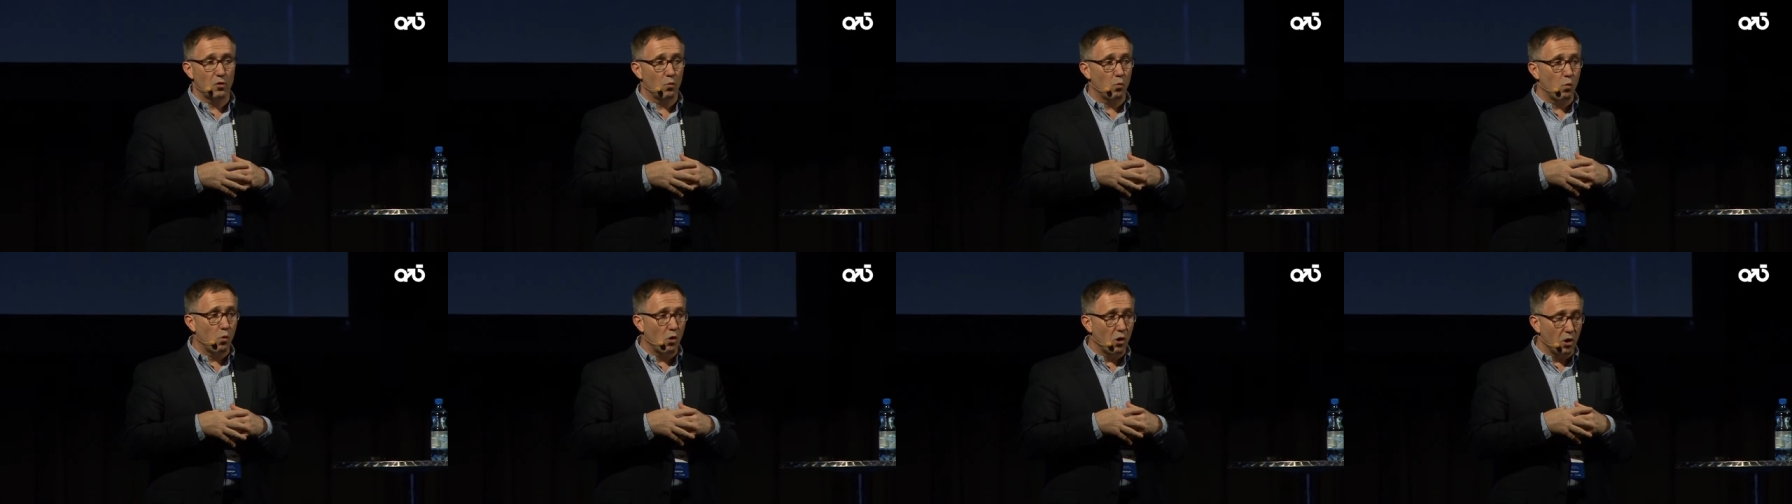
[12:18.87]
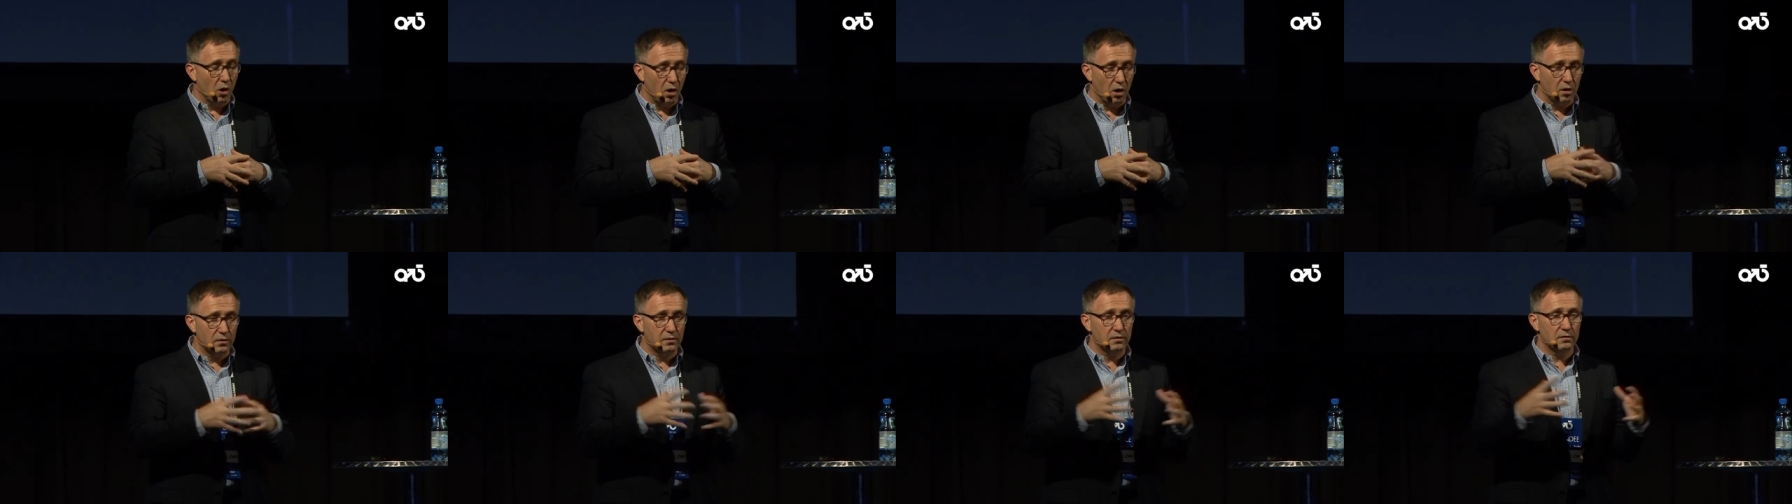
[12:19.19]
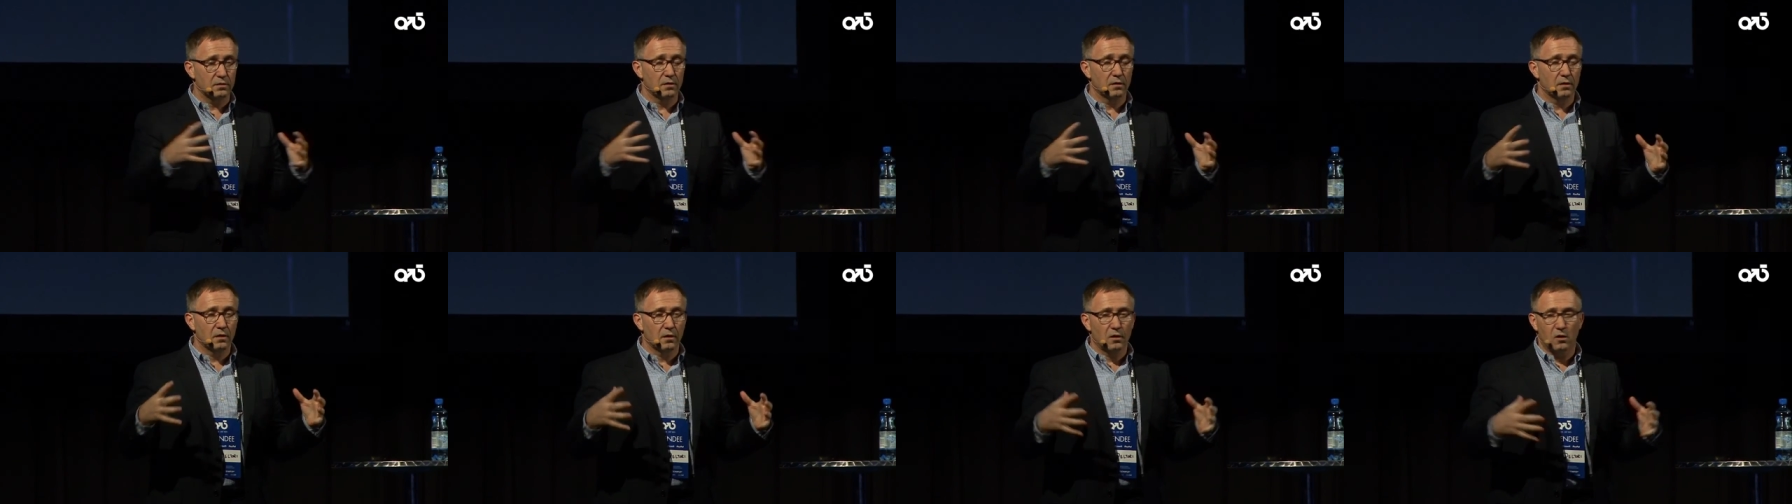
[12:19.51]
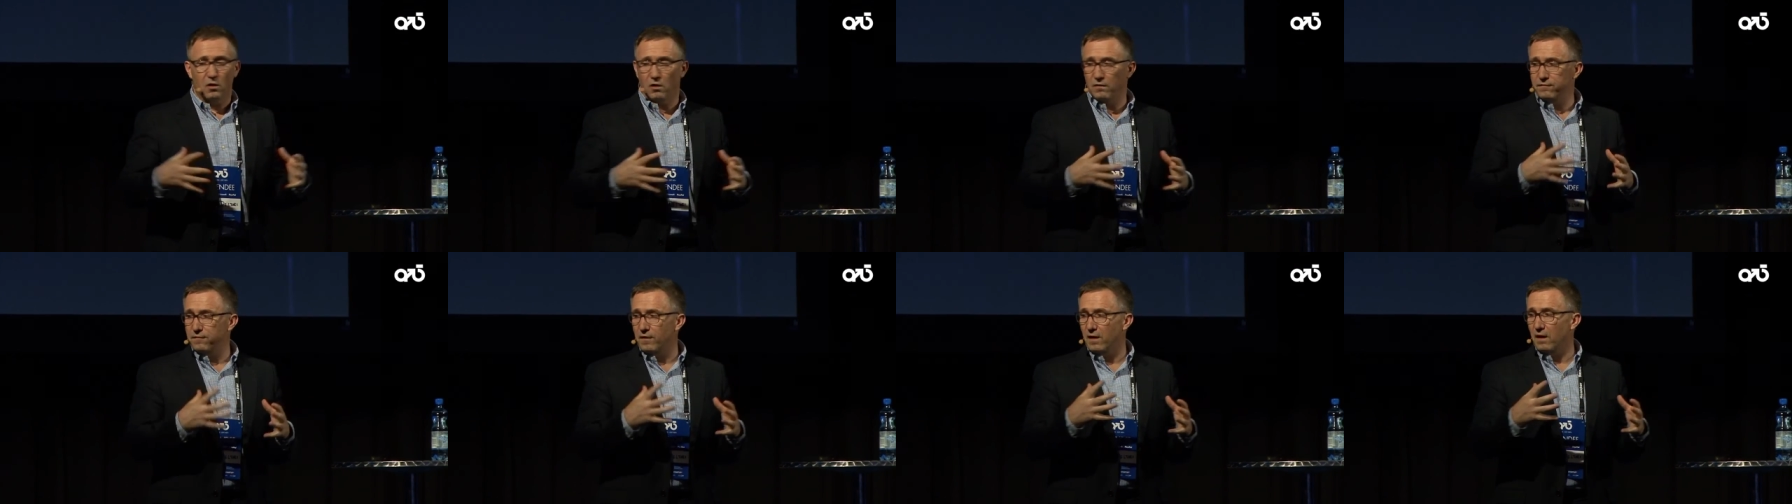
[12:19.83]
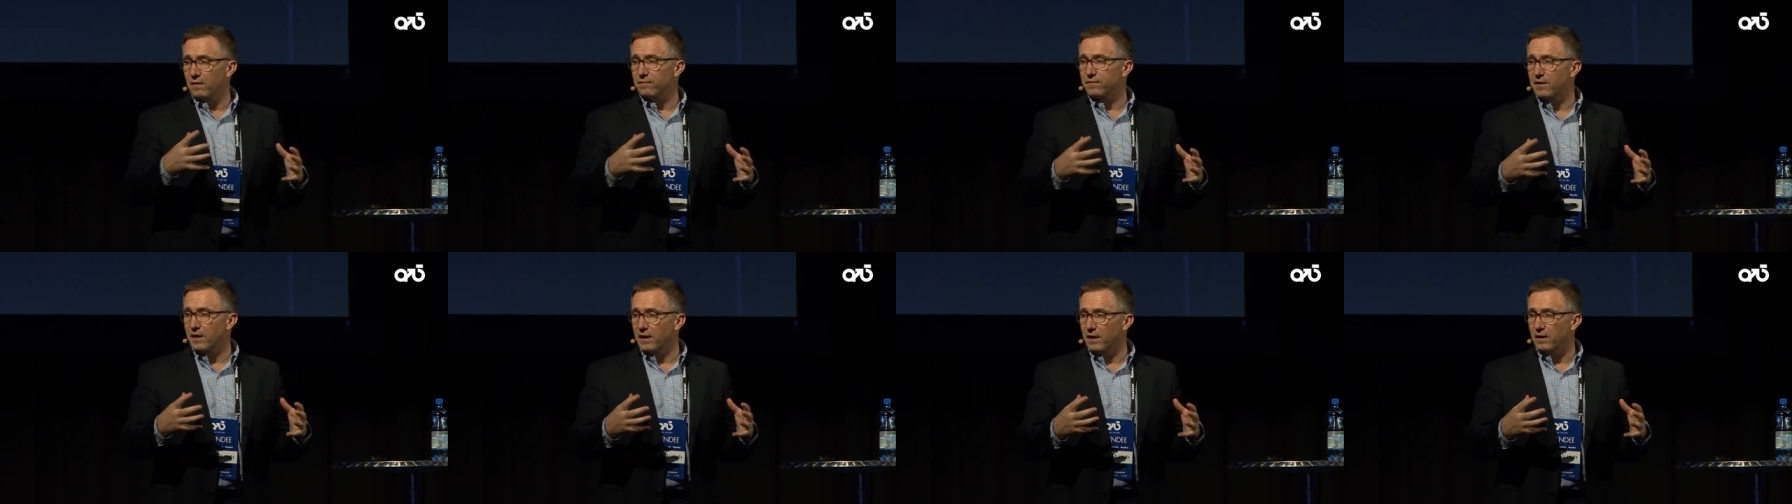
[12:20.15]
world of
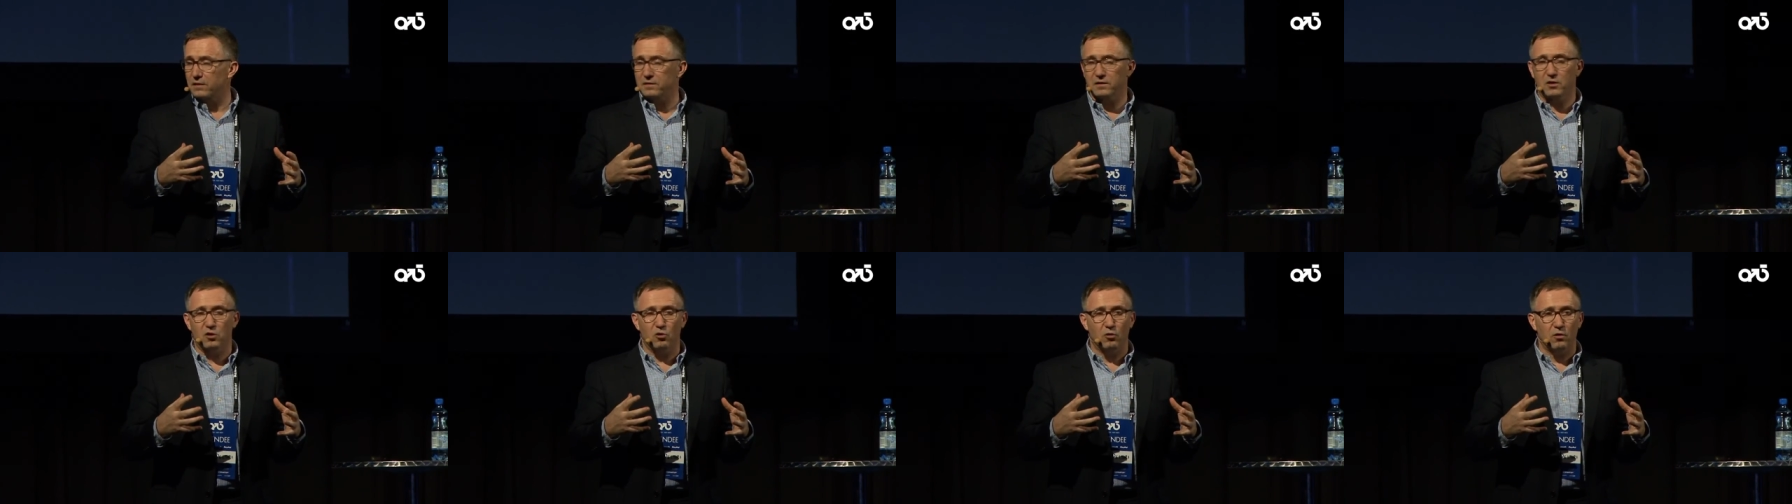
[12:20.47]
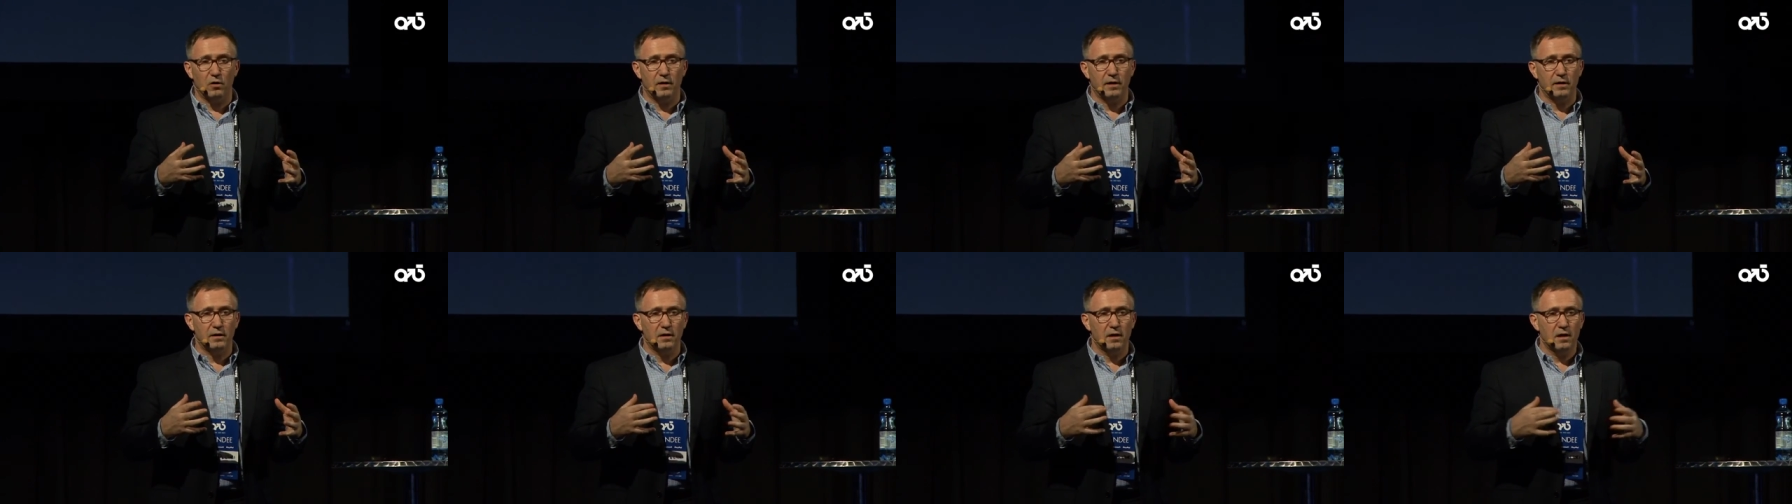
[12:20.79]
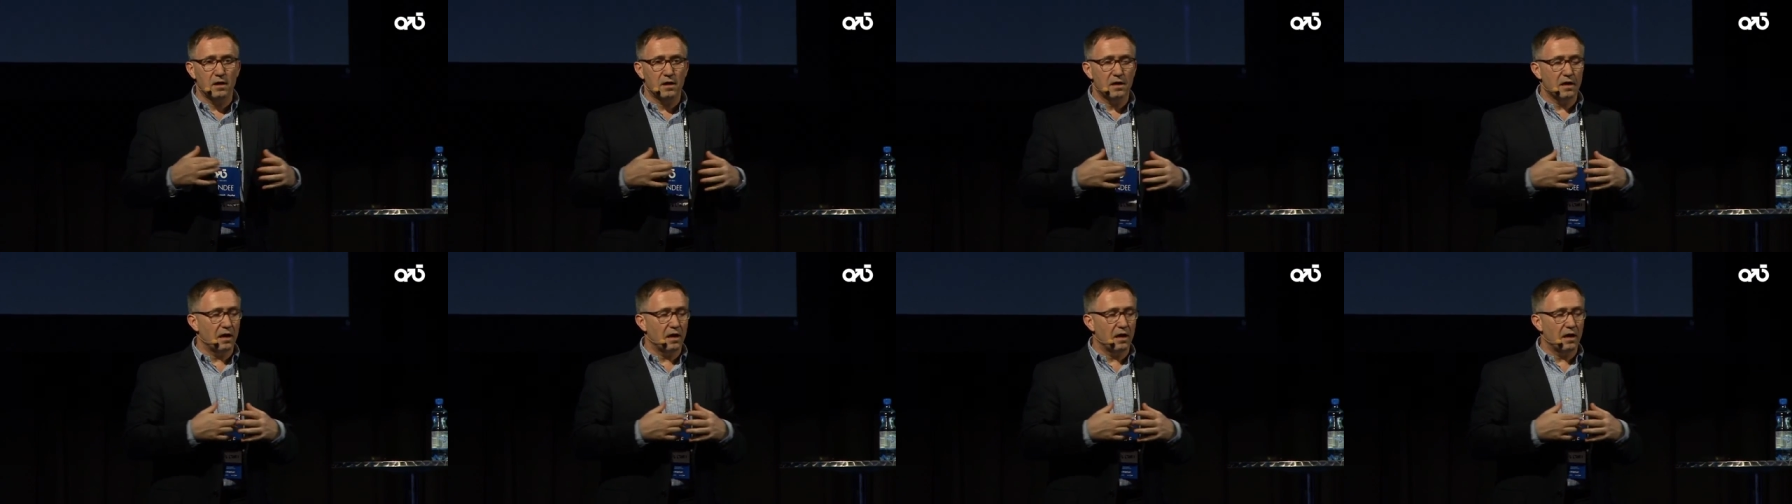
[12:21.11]
healthcare is growing.